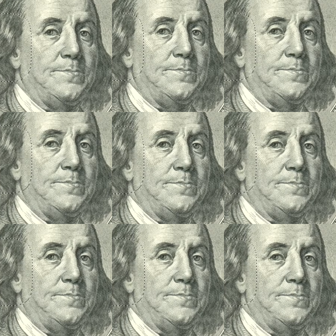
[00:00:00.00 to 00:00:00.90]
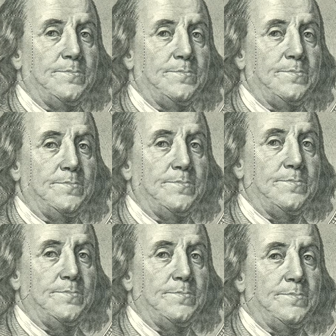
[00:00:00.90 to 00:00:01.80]

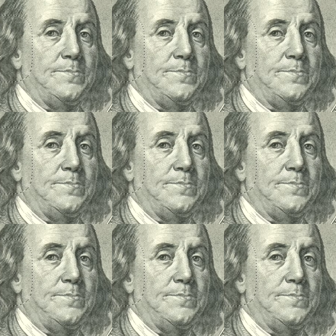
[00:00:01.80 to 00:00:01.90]
No one is speaking in this clip.